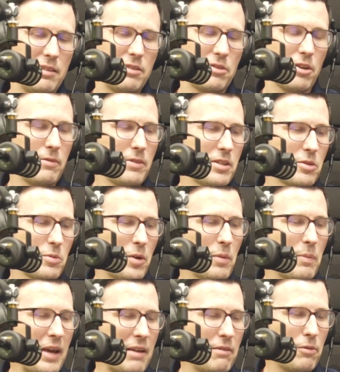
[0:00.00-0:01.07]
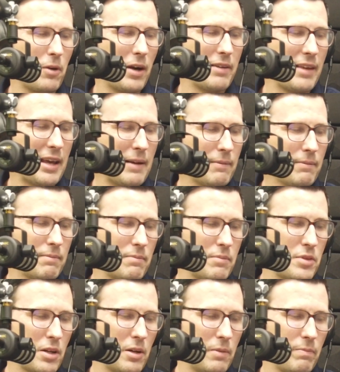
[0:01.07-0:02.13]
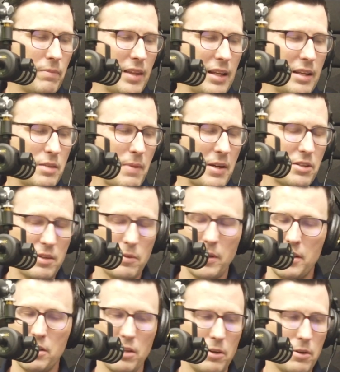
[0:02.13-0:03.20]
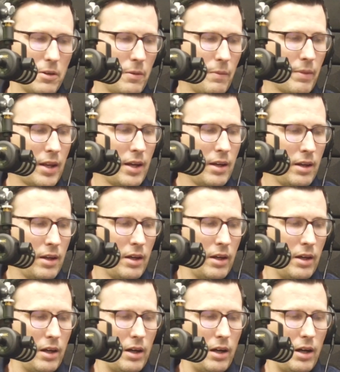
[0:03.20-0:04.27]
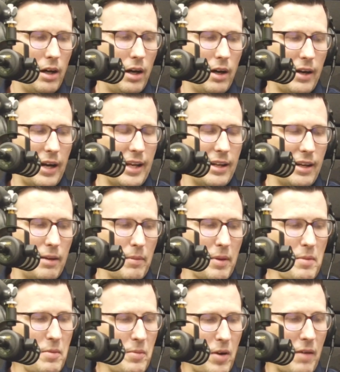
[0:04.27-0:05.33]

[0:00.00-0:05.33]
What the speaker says: Service is worth paying for, I think. So, especially when it's local. All right, let me move